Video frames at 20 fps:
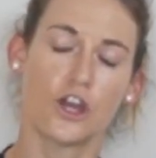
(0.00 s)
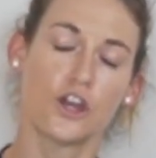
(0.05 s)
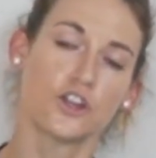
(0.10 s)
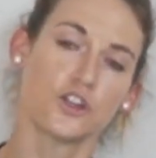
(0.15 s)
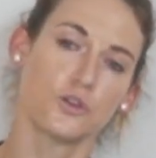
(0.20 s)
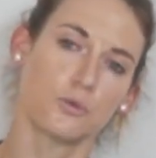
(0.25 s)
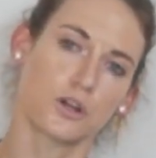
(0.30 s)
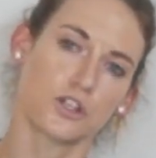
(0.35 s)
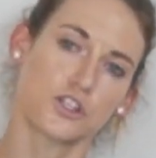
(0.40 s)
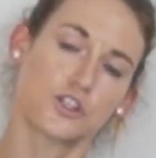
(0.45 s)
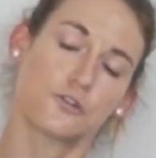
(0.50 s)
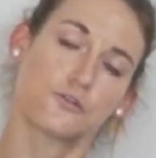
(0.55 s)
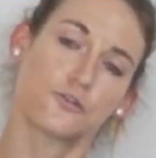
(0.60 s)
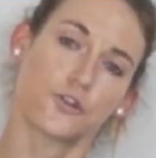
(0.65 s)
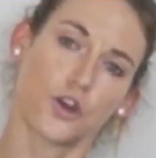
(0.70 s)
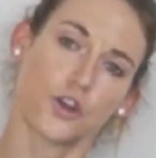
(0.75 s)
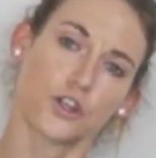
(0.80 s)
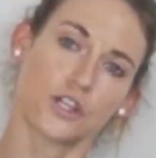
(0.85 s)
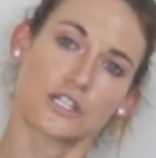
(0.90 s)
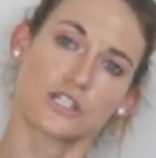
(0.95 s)
You want to
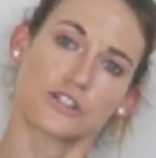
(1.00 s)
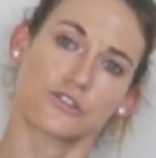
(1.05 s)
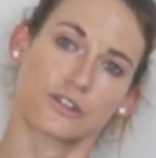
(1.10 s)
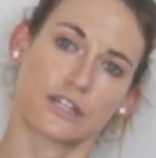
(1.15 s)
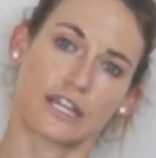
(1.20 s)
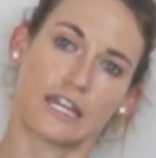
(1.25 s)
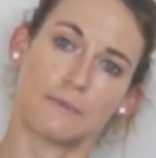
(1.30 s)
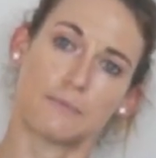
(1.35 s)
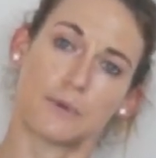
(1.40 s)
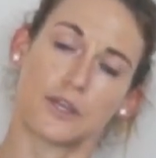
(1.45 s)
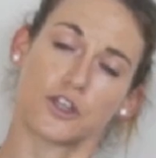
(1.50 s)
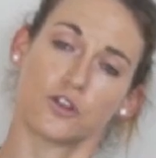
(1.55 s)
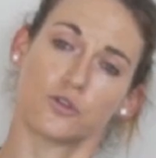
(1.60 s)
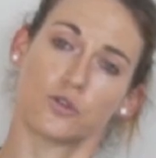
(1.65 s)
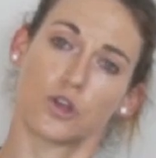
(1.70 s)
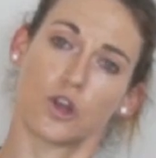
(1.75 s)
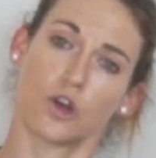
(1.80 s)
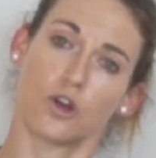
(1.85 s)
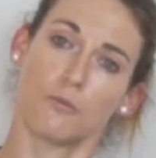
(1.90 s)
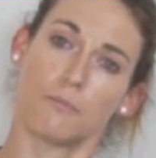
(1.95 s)
focus on keeping your
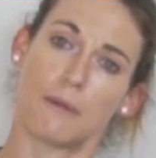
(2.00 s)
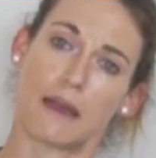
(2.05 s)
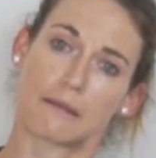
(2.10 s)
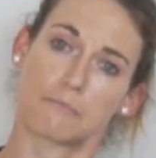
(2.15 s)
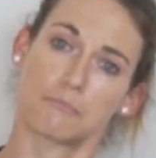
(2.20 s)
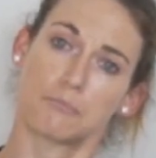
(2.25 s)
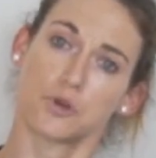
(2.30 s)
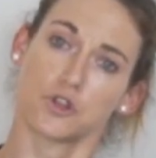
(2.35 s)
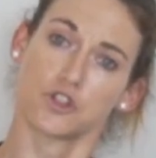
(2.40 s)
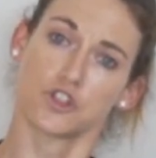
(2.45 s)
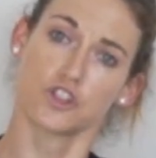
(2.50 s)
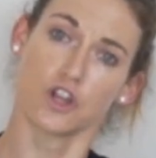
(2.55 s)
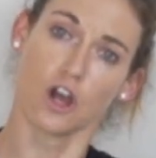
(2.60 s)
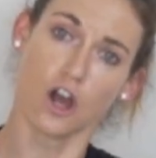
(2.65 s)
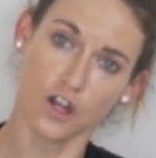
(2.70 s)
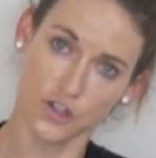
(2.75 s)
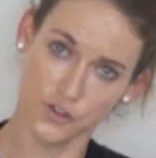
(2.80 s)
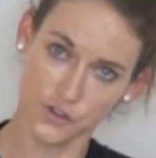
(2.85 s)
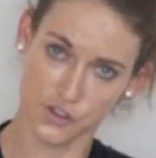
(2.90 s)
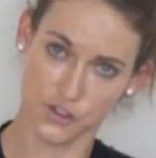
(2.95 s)
low back pushed
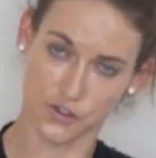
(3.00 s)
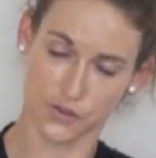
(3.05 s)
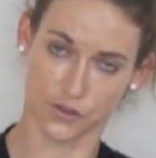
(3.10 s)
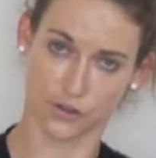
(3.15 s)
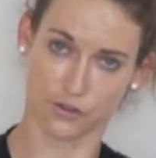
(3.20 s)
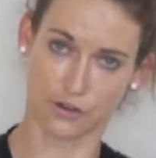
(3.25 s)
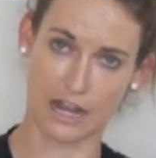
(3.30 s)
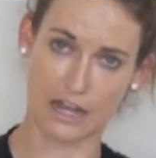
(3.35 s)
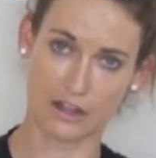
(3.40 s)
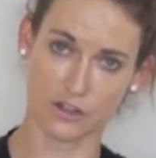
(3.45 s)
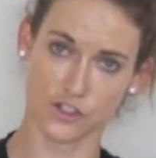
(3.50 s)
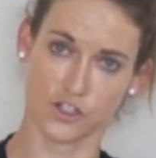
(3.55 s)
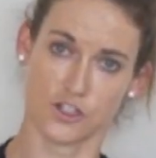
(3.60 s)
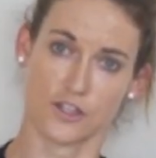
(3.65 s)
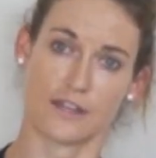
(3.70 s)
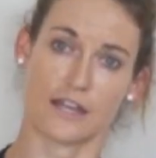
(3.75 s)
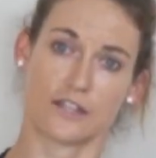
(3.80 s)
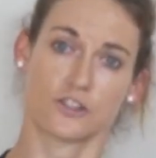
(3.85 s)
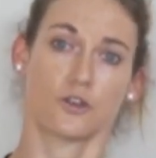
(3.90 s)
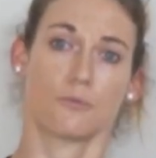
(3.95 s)
onto the ground so
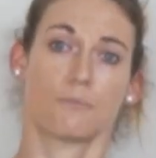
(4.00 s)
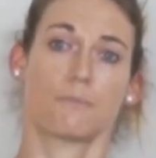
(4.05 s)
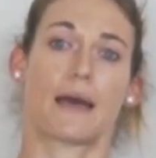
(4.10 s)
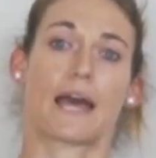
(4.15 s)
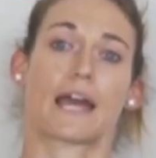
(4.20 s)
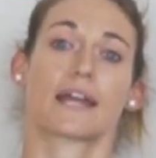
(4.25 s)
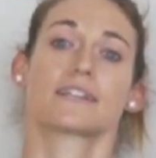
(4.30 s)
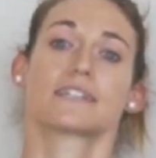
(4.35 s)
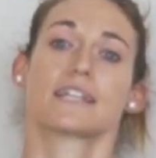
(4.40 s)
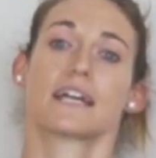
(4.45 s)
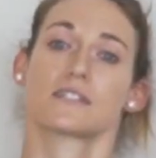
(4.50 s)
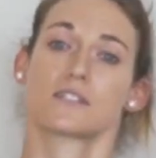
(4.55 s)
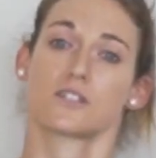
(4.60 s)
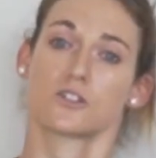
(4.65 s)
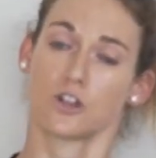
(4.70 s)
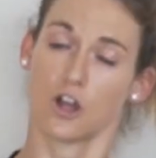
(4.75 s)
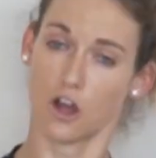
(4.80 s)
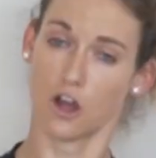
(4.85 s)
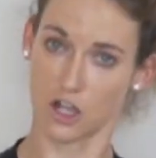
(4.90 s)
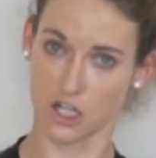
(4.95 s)
that your back
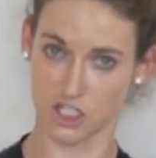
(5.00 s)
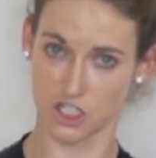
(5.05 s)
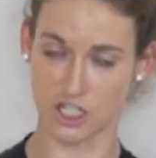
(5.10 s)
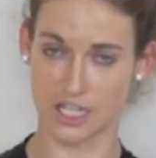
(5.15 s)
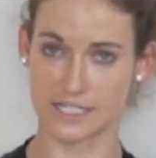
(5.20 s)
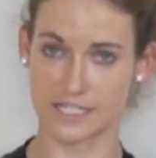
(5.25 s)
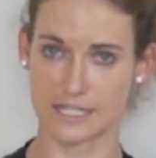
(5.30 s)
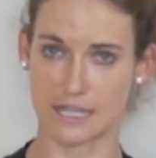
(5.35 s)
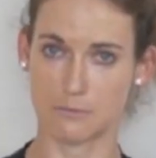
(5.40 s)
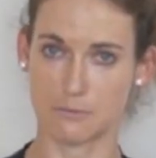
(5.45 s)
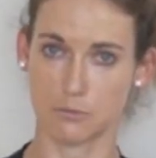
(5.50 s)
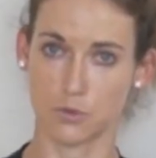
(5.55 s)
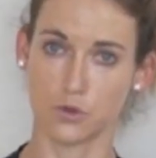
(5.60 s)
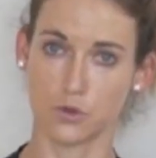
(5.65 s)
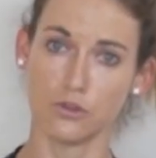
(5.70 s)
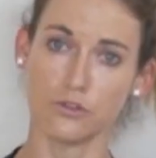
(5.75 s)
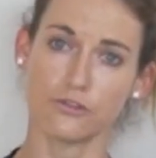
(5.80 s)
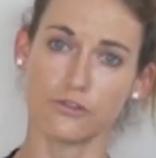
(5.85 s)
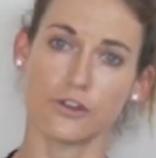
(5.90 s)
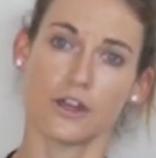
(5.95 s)
doesn't arch as they
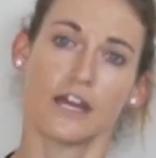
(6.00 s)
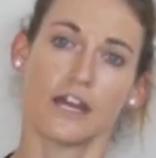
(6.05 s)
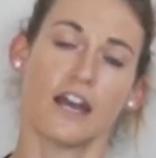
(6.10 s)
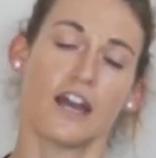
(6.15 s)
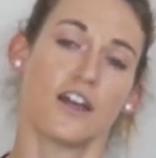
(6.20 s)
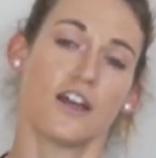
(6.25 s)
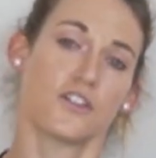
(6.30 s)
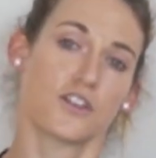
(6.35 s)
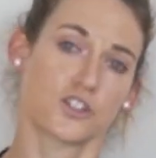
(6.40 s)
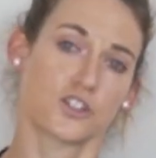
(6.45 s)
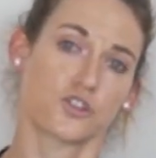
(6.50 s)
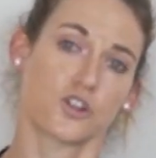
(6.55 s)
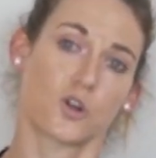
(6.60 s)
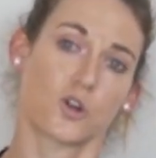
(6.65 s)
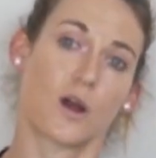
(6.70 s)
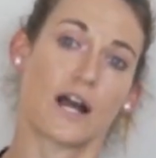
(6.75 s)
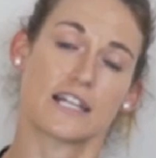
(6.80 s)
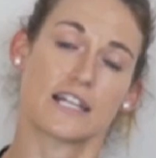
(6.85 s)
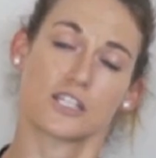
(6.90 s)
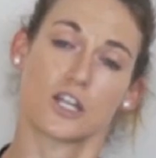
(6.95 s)
move. This
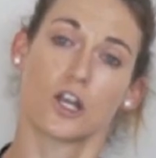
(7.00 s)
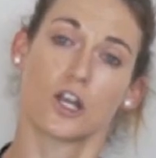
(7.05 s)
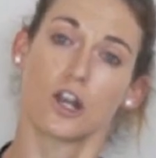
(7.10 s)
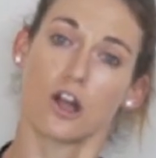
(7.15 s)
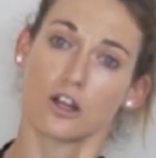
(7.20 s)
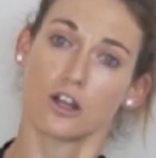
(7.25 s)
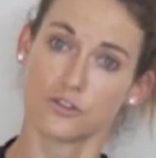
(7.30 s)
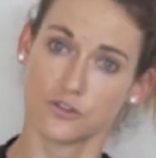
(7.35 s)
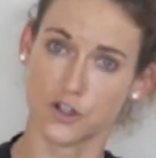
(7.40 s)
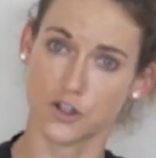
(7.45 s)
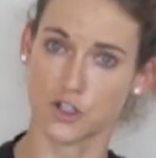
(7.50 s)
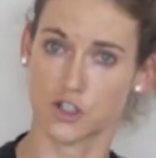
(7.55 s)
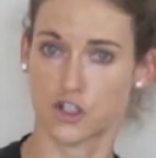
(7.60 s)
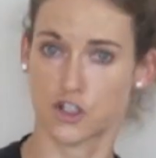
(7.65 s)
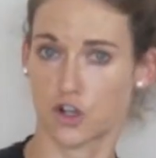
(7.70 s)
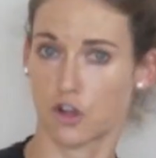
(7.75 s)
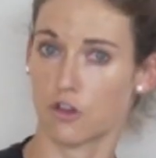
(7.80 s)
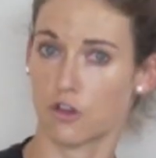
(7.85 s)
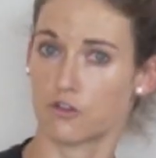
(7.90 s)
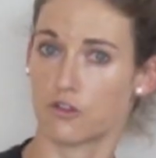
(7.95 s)
requires a lot of
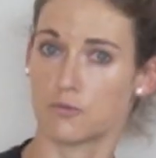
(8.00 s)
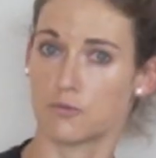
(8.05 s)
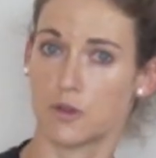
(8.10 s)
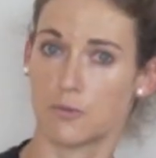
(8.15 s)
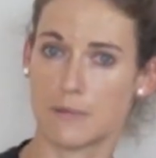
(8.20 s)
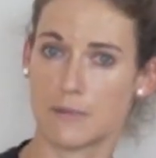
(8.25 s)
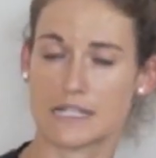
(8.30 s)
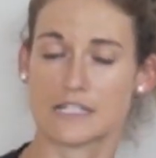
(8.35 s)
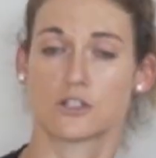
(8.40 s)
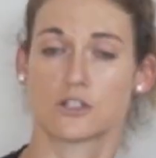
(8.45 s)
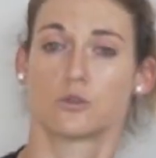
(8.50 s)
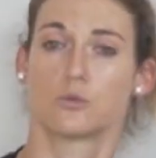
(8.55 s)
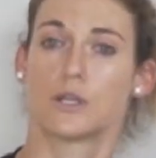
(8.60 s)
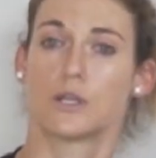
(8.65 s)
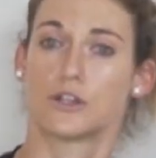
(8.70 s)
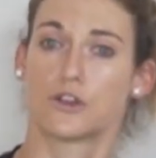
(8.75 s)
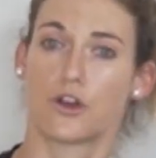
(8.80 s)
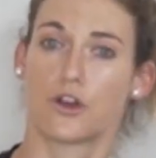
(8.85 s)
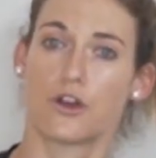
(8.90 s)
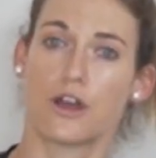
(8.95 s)
control from your muscle we
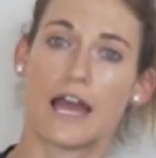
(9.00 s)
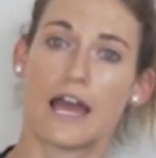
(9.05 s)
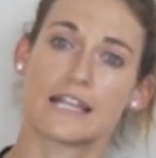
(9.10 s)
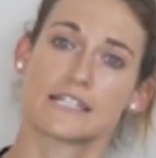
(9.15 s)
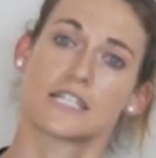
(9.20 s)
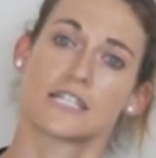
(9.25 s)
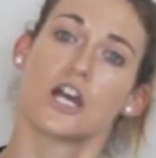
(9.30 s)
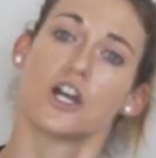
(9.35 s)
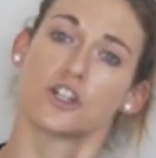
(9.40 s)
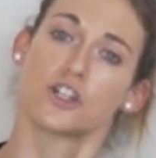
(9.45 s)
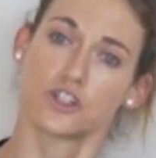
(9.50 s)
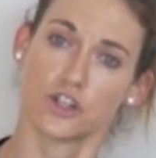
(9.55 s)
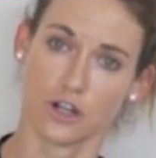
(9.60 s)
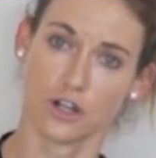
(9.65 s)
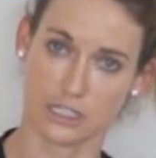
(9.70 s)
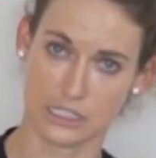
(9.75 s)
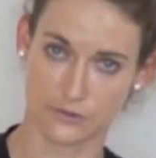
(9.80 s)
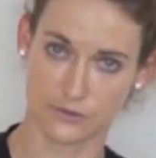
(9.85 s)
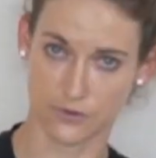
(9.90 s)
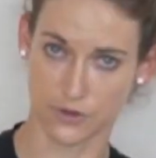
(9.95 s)
know as
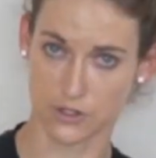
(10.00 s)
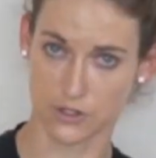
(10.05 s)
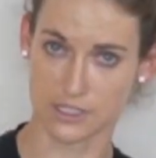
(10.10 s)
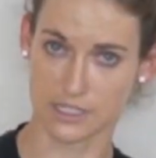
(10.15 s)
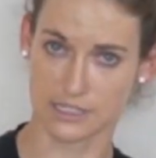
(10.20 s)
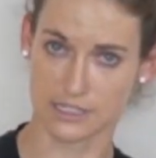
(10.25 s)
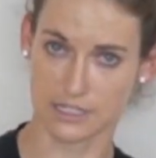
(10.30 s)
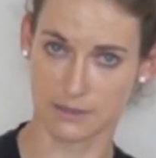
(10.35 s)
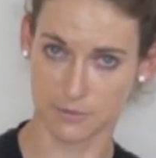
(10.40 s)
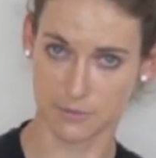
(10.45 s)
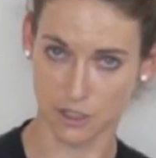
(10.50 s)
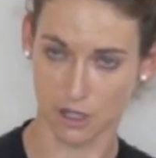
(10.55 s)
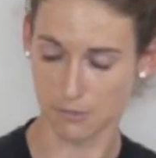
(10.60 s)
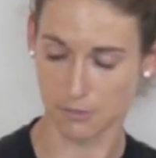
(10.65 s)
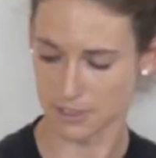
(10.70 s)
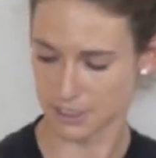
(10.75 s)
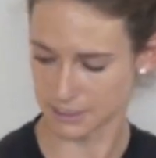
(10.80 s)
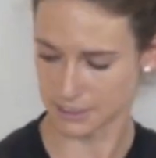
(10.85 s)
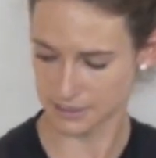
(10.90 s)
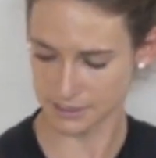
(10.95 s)
transversus
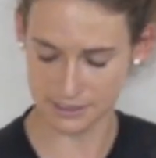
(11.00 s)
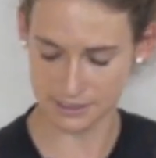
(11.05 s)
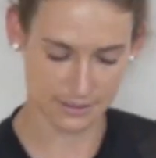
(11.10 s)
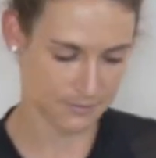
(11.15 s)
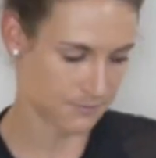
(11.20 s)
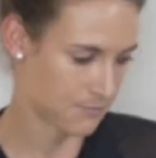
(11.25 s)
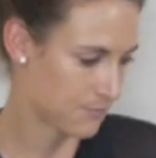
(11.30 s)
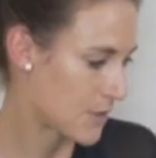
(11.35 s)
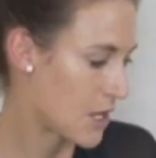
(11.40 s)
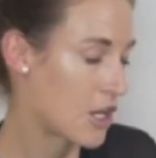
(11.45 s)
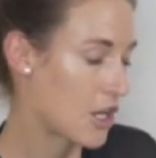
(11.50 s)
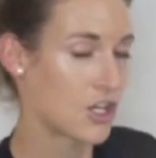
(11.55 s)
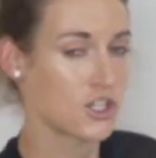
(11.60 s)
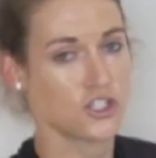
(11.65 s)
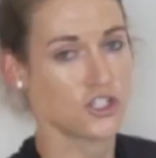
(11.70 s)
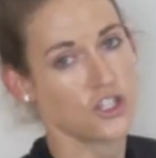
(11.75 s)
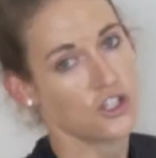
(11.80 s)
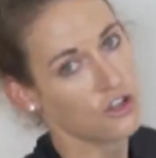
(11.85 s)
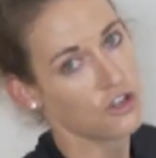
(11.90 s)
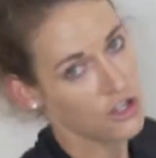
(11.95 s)
abdominis.
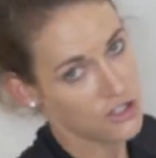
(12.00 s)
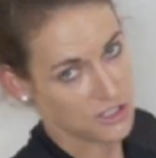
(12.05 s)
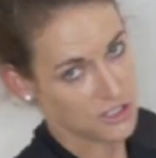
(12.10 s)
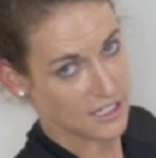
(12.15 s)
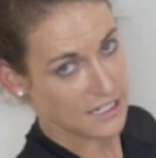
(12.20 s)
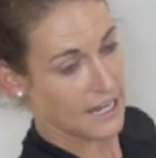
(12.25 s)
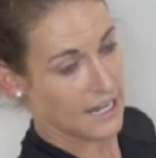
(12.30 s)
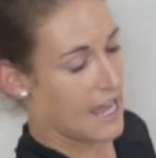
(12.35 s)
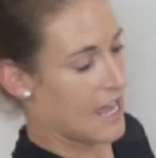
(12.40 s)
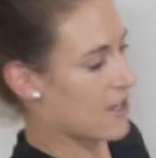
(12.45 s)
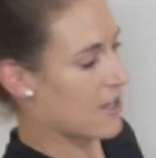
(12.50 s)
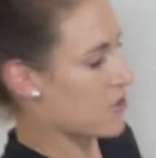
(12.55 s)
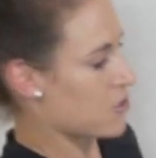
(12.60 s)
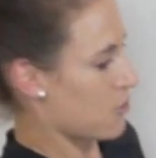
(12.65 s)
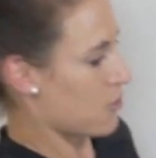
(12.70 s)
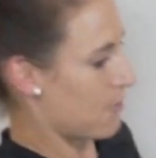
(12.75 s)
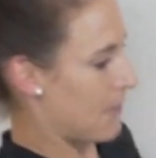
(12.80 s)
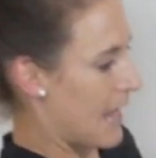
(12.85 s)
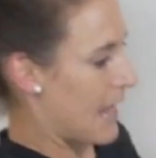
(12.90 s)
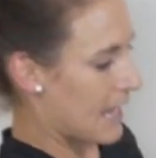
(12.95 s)
So you're going to lie on your
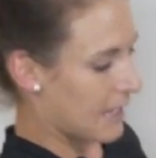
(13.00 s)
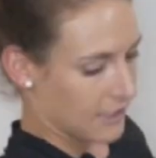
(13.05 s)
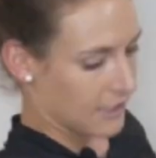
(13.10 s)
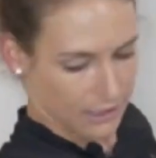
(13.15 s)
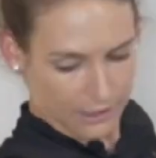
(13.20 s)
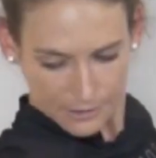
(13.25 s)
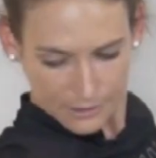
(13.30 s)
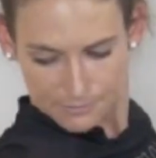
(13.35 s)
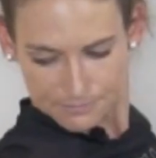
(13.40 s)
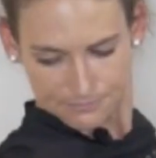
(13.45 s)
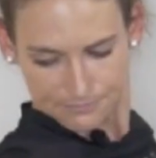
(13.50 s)
back,